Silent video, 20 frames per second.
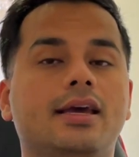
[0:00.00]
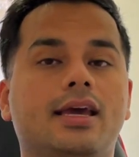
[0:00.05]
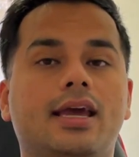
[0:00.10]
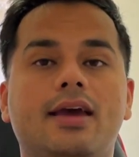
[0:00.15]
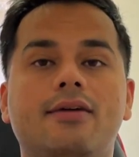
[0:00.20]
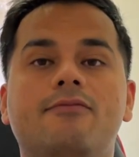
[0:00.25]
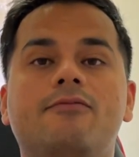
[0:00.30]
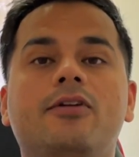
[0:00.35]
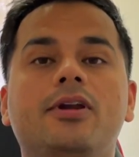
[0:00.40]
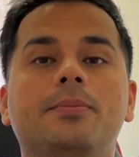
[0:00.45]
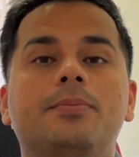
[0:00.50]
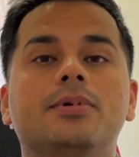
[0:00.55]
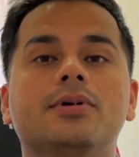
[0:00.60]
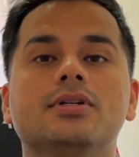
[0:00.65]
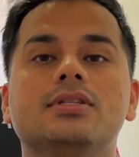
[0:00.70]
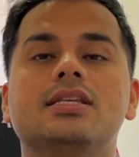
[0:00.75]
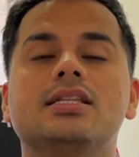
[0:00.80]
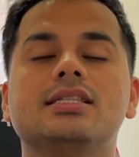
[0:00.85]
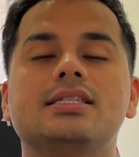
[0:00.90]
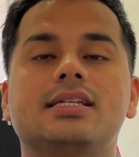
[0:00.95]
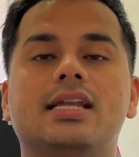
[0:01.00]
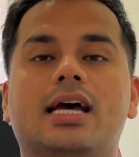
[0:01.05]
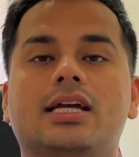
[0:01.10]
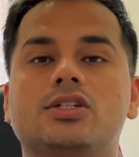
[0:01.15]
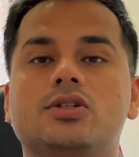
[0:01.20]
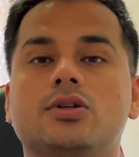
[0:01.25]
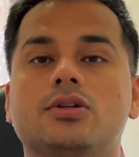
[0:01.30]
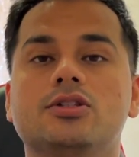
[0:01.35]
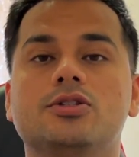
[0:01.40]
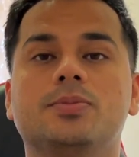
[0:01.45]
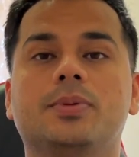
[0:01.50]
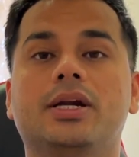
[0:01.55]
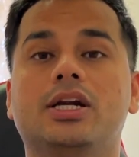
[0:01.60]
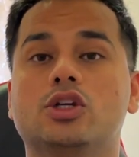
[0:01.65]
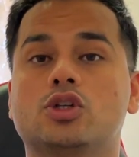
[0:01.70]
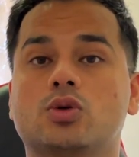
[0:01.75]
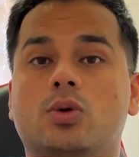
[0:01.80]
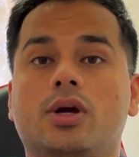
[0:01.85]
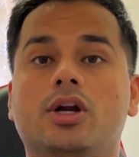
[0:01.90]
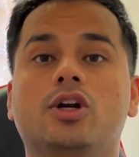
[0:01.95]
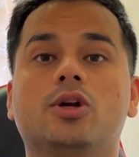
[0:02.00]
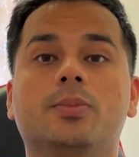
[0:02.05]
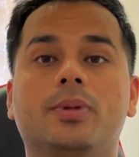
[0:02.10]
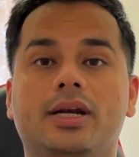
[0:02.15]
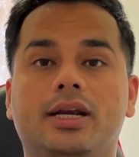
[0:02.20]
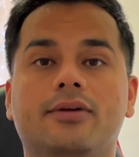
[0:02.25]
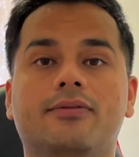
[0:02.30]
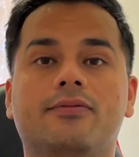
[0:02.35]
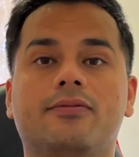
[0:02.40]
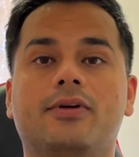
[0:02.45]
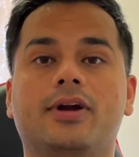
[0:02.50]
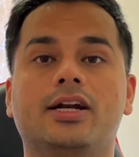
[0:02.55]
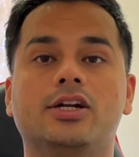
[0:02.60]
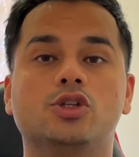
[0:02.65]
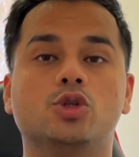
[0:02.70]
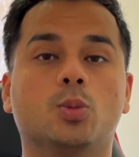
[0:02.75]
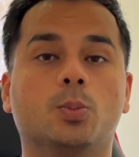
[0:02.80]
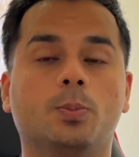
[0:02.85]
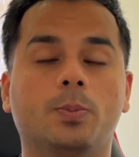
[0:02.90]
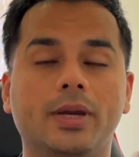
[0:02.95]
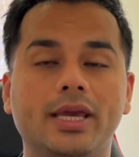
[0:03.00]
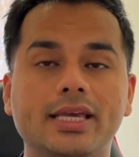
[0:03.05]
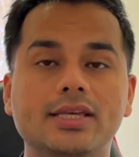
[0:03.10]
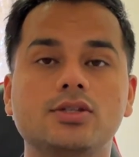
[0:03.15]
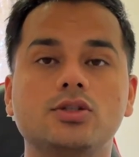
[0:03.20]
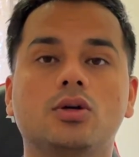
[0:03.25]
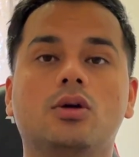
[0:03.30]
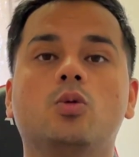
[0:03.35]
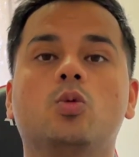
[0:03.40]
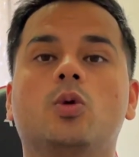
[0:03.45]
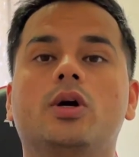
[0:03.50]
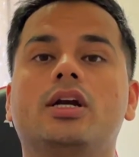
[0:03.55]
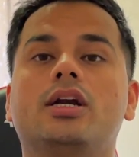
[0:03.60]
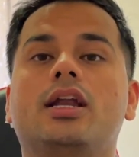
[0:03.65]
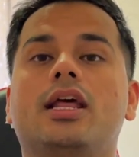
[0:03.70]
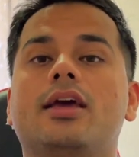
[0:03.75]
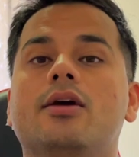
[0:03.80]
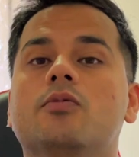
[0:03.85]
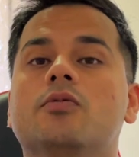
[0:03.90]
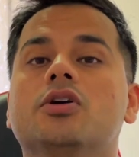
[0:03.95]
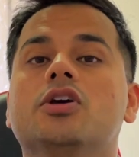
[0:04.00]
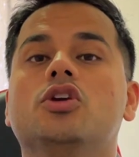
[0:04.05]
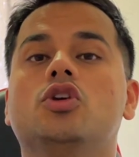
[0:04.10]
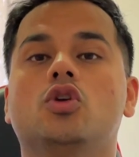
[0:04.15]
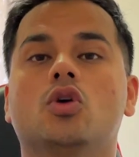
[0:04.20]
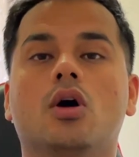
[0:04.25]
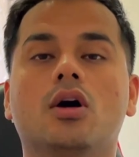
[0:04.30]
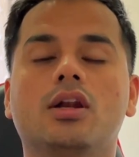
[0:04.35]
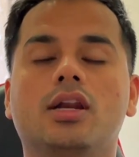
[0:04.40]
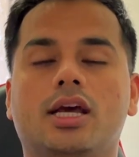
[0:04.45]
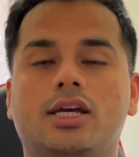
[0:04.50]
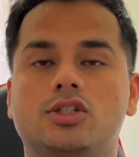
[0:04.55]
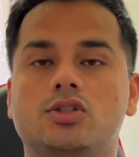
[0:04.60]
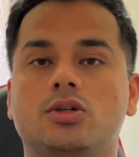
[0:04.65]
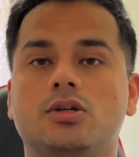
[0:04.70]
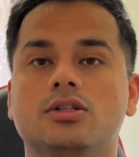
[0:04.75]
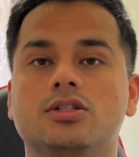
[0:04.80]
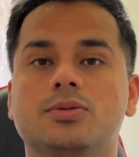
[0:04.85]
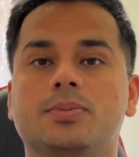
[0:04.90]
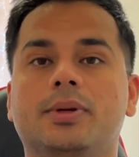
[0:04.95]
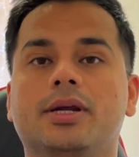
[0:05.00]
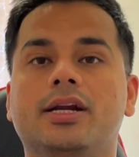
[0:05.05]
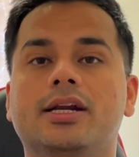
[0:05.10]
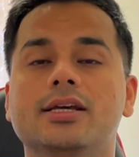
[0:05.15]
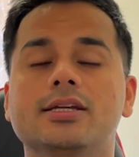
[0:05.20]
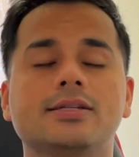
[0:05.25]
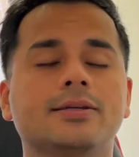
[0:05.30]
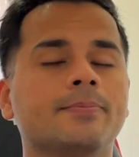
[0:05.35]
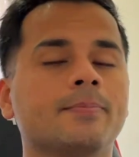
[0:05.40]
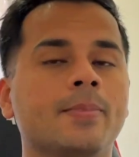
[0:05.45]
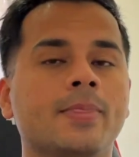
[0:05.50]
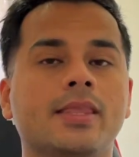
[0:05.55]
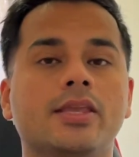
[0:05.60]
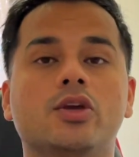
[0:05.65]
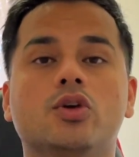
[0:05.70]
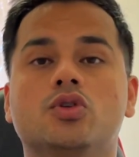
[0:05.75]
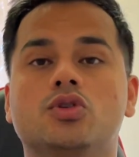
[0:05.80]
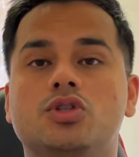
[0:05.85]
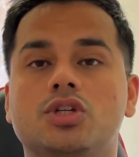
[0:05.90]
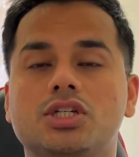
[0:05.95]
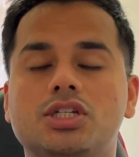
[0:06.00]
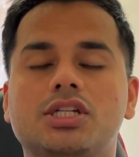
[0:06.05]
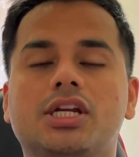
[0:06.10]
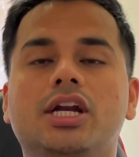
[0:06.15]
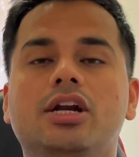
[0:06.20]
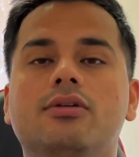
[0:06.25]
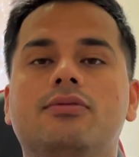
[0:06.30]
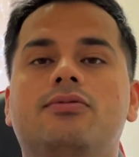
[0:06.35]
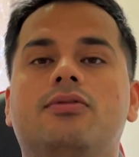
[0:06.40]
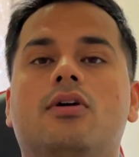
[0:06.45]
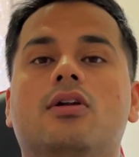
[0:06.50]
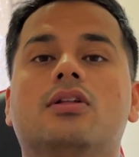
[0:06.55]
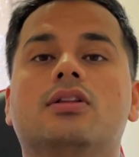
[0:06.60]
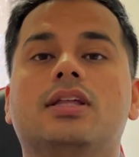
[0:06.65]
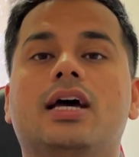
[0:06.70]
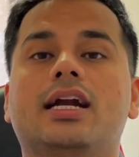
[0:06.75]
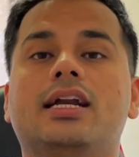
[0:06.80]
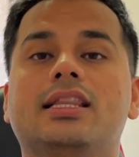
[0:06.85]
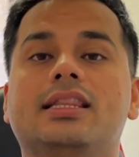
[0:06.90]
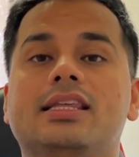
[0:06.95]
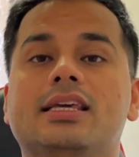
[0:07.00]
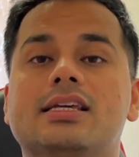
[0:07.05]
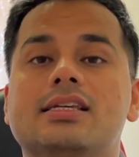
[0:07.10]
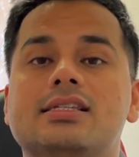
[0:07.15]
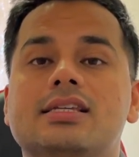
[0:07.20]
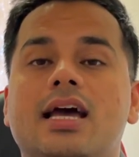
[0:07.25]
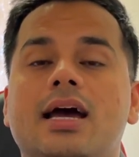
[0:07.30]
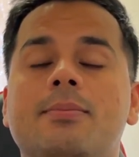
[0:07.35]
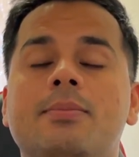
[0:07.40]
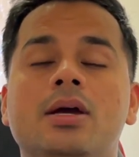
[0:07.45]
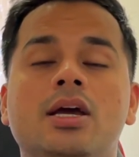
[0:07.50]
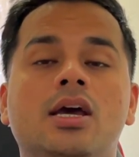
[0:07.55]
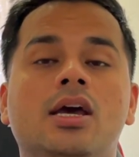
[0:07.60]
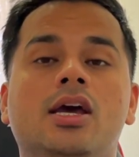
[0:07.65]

Every person's natural speed is going to be different. So based on whatever your natural speed is, you just need to follow that in the exam.